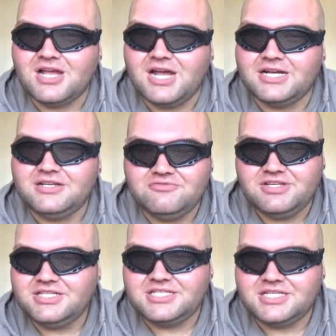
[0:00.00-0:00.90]
I didn't
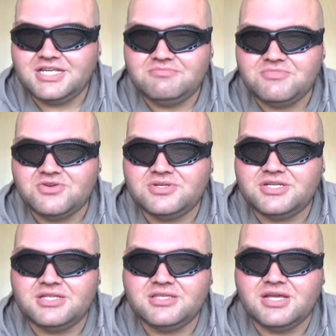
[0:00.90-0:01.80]
really see
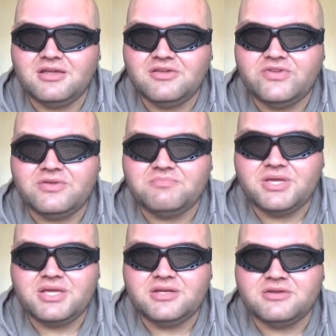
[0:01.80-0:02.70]
much in that of it
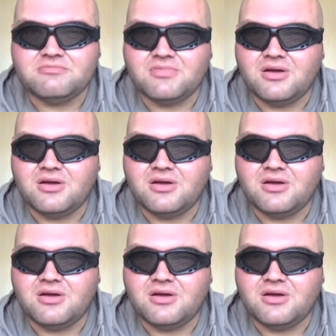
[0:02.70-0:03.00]
being